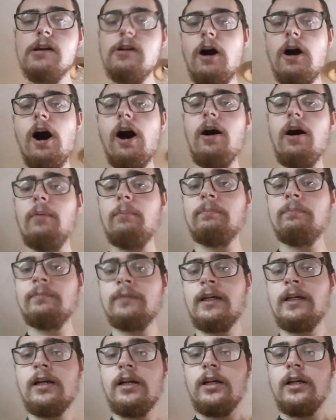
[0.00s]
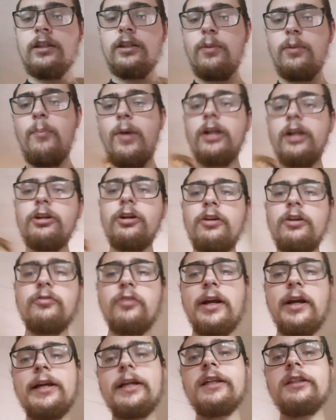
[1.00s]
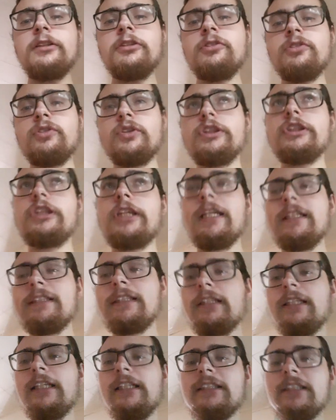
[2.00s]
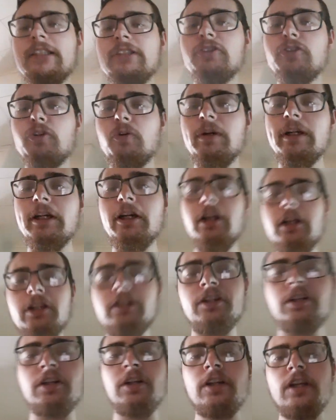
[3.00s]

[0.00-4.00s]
um the mother of Regan. She has a decent story arc,